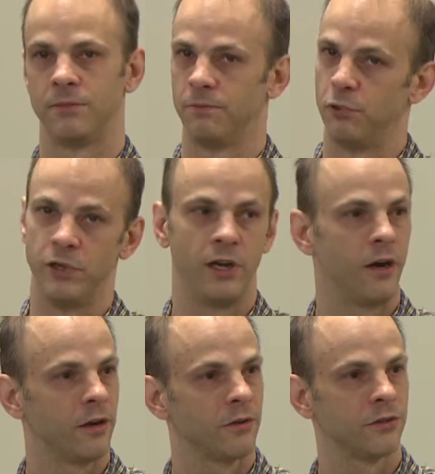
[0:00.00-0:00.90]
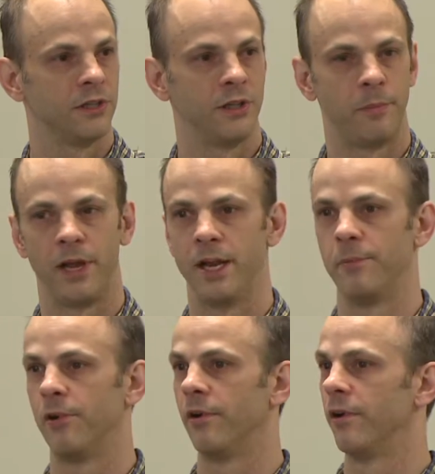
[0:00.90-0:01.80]
putting articles in the
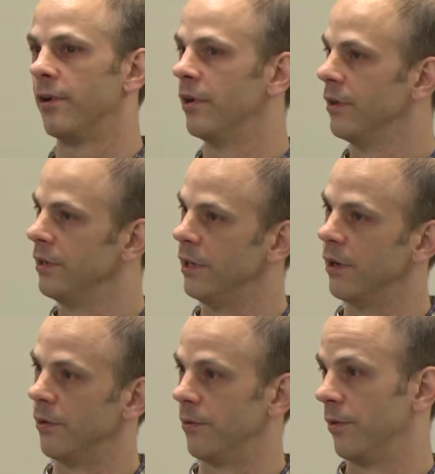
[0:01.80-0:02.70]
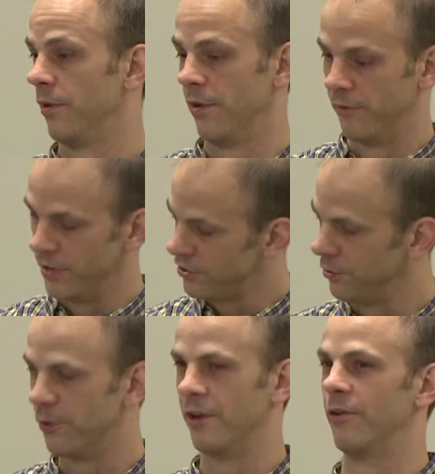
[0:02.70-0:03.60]
paper. Eventually
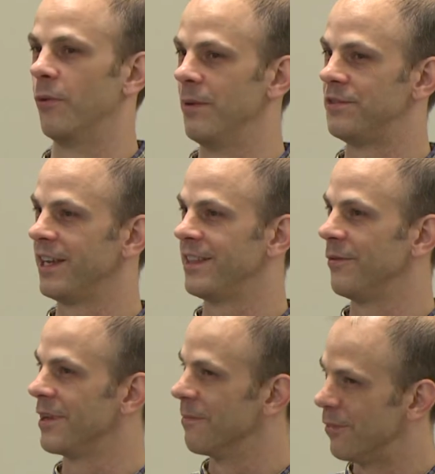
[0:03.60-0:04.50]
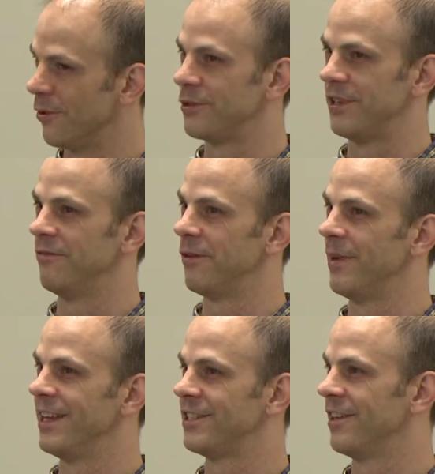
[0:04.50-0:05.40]
we'll have a website that we can post
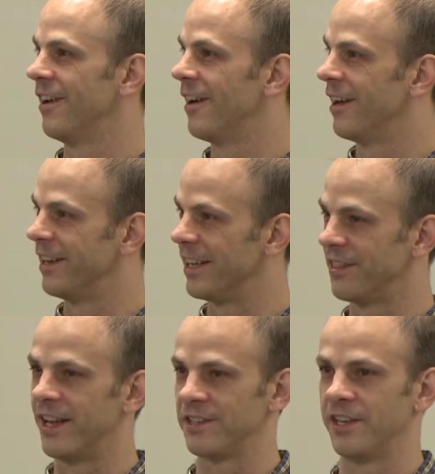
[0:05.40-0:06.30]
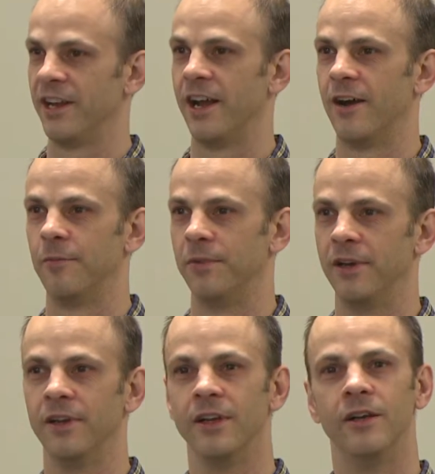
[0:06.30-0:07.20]
information on and get that sent out,
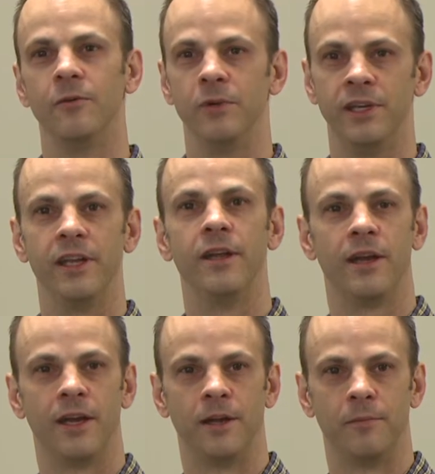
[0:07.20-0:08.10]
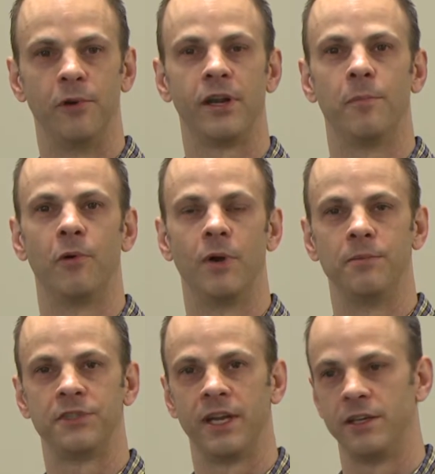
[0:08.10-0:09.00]
but we did bring up a
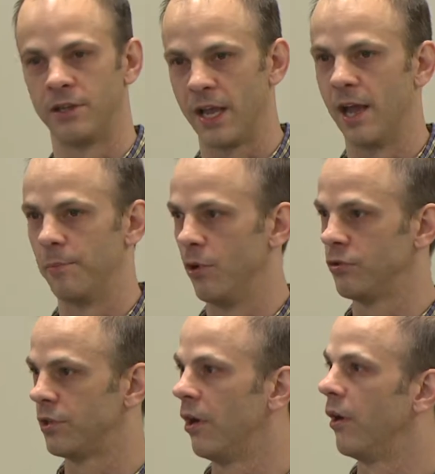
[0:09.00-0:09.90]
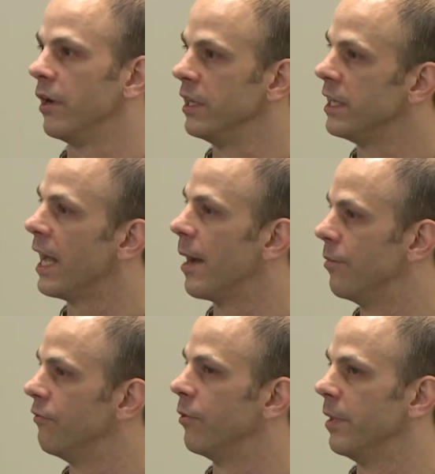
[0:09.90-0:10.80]
website to kind of post all our ECAP
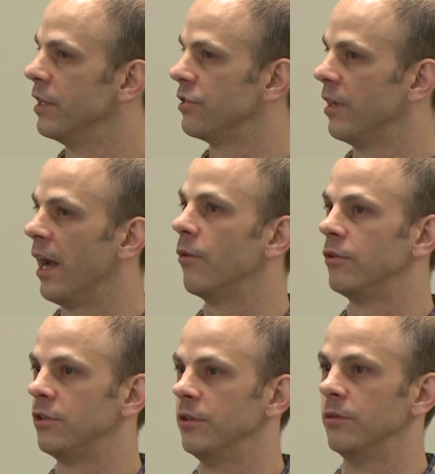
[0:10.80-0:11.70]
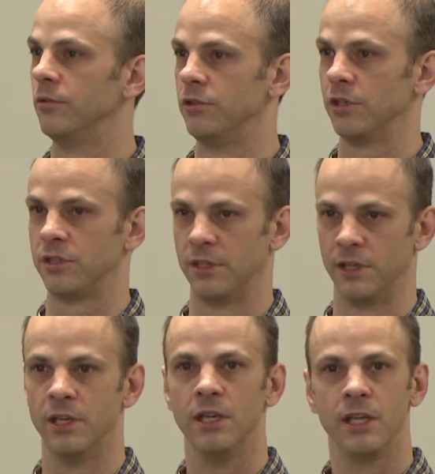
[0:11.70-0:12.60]
information out to, just to
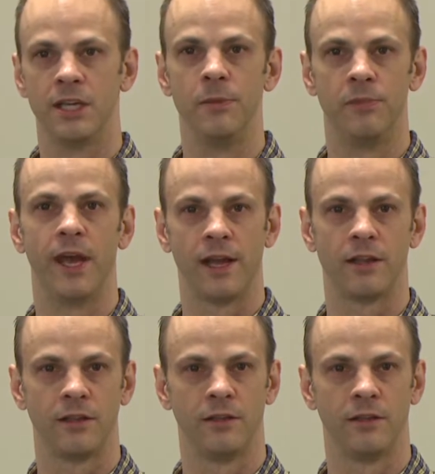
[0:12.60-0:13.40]
keep that